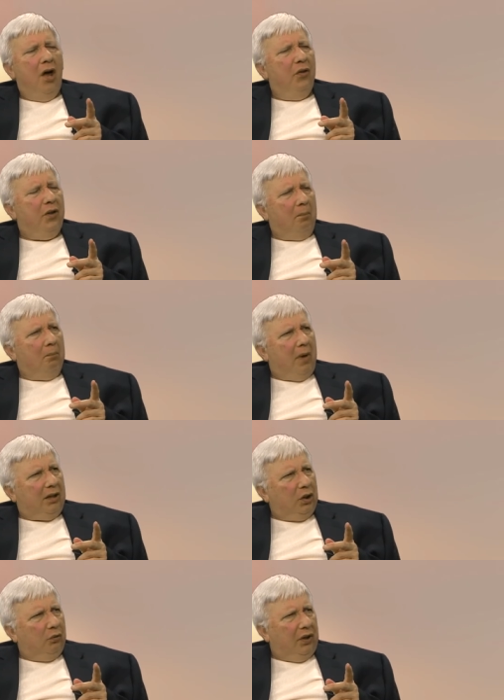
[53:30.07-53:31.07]
The
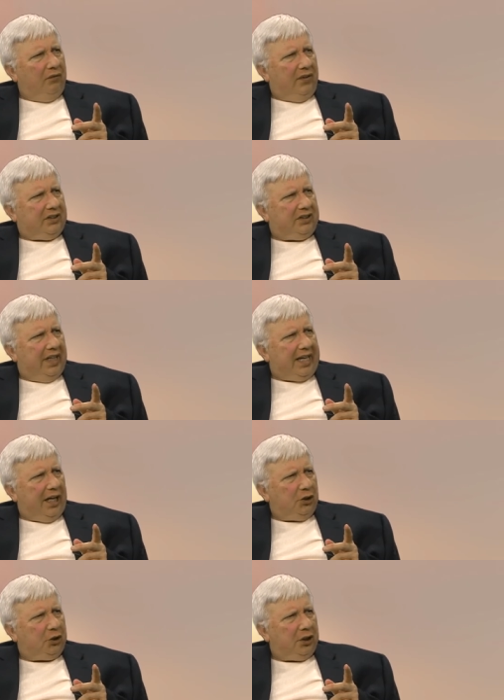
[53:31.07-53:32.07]
Mueller
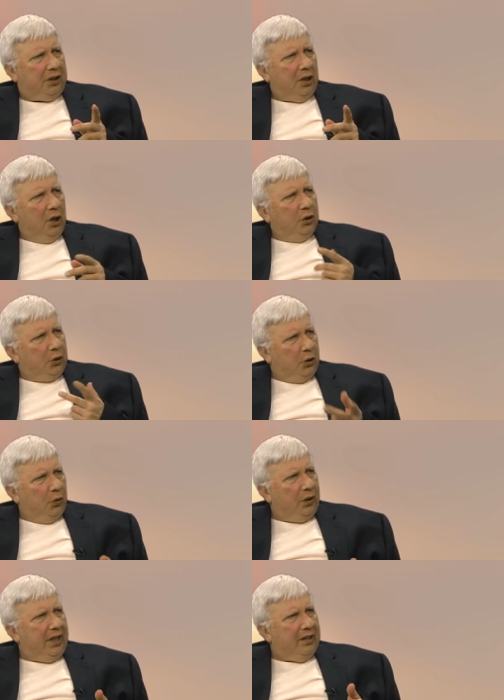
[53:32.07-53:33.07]
investigation. Oh, boy.
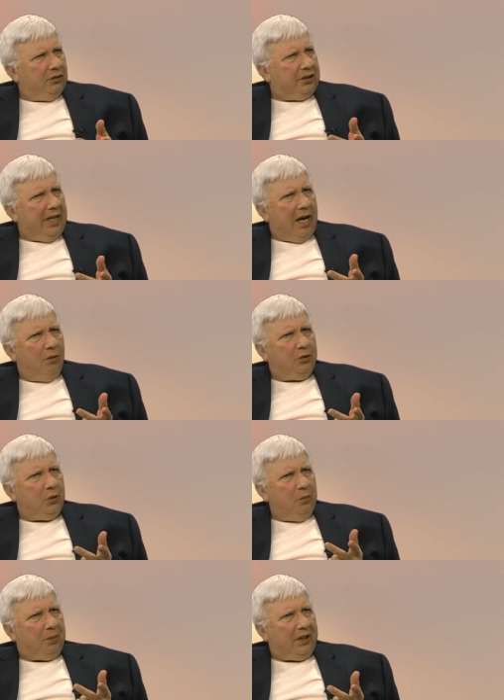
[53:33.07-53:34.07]
Two years now,
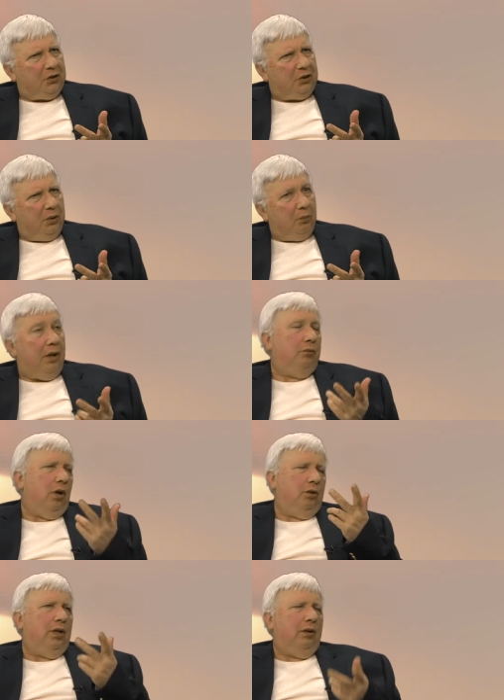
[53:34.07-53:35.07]
two plus, well,
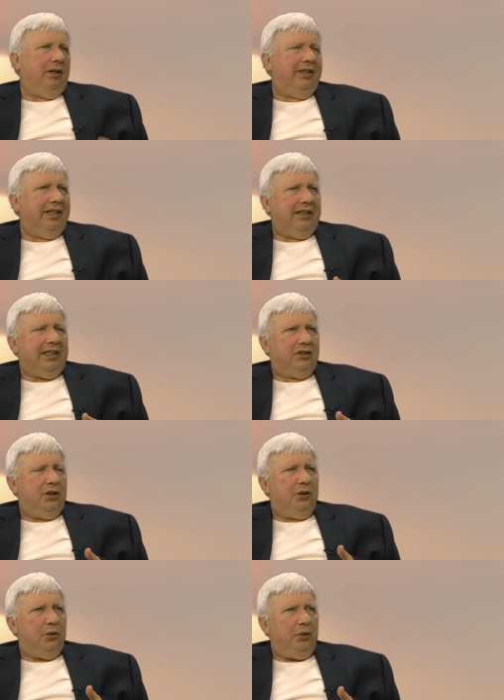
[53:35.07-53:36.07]
no, no, a little less
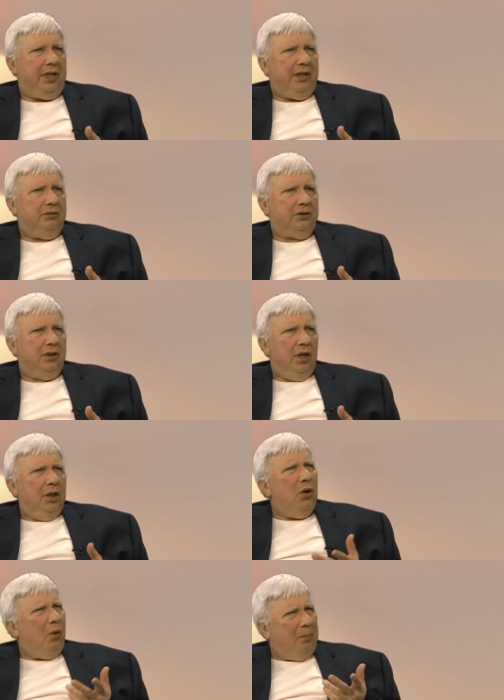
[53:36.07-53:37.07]
than two years.
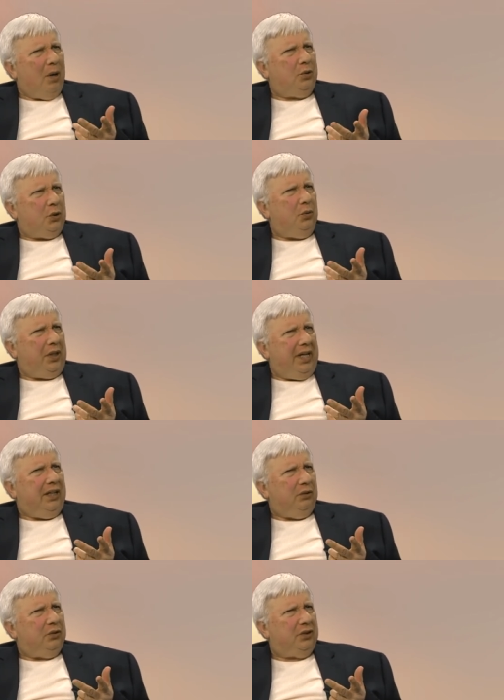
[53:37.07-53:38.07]
No, about two
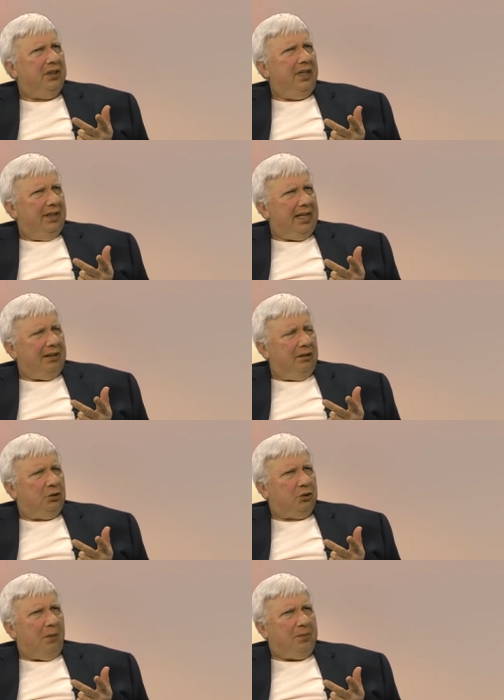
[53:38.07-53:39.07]
years uh-huh.
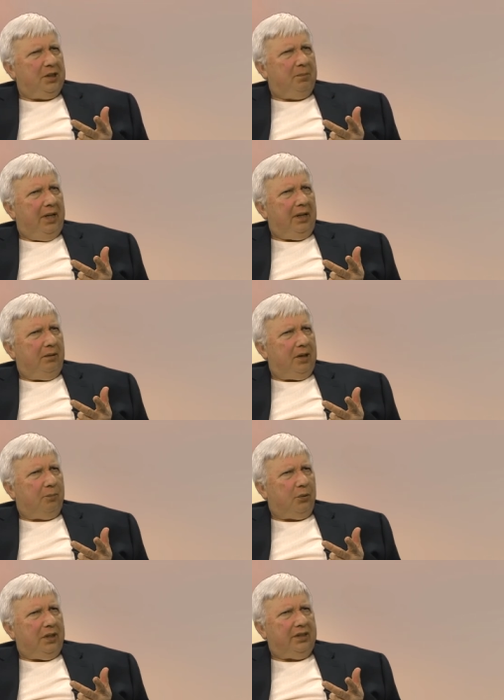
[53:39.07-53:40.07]
that Trump has been the
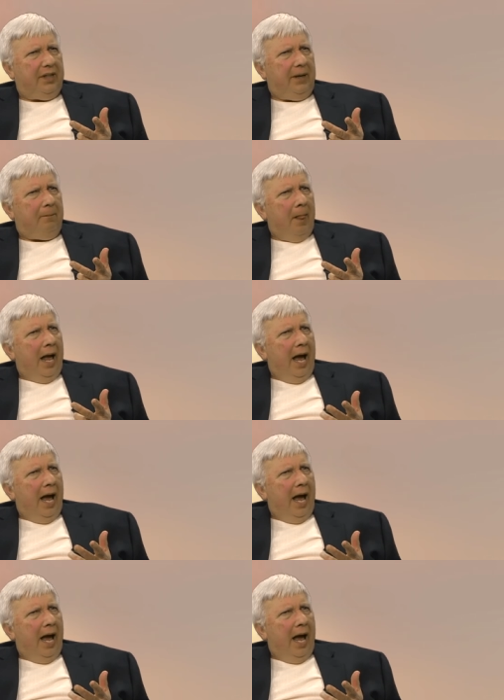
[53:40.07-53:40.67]
president.